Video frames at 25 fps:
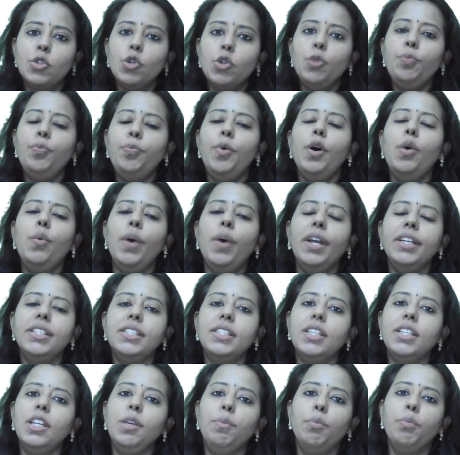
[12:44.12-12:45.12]

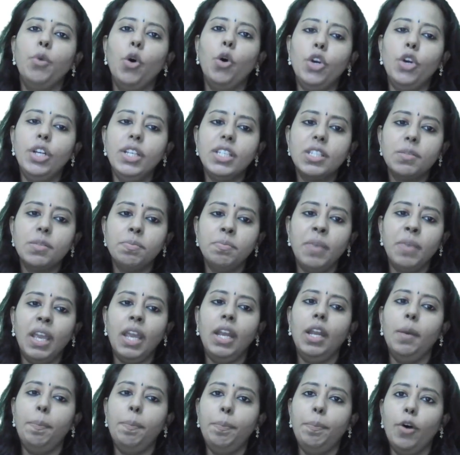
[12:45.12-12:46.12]
Supervisory board is
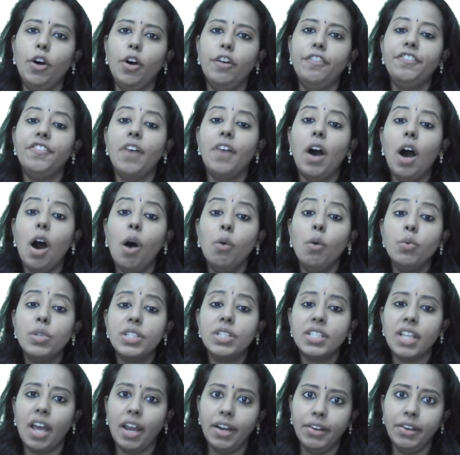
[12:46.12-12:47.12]
made up of
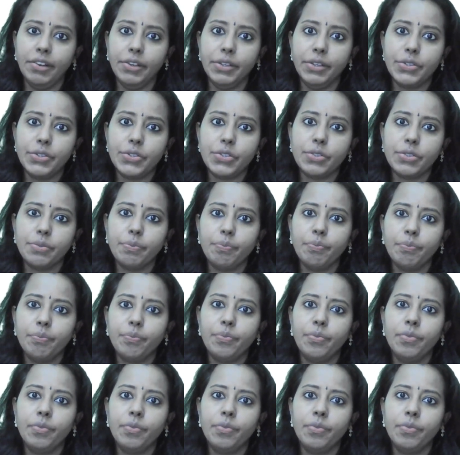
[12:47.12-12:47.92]
outsiders.